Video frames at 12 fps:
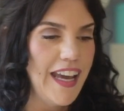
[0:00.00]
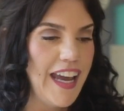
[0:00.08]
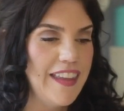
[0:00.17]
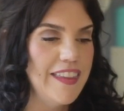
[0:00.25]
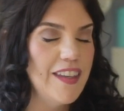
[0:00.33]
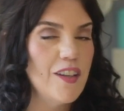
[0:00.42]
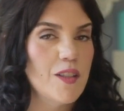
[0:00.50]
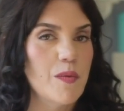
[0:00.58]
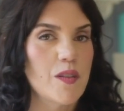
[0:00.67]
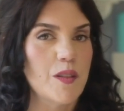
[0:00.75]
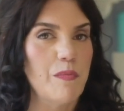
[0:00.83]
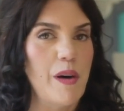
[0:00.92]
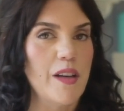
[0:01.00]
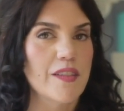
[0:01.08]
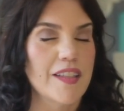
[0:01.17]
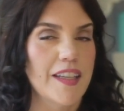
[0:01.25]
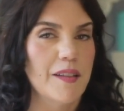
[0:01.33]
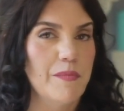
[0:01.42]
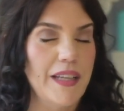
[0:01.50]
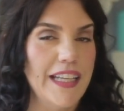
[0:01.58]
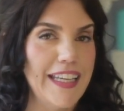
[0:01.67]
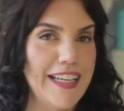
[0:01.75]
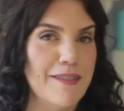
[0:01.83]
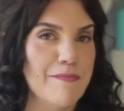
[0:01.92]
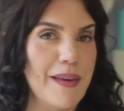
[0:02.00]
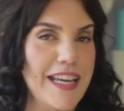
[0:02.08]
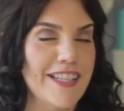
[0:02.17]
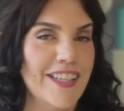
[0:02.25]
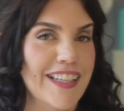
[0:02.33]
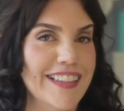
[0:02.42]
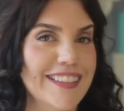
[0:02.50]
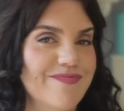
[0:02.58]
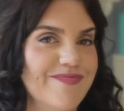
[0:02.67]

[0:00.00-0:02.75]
I think you're supposed to pulse it, but I get impatient.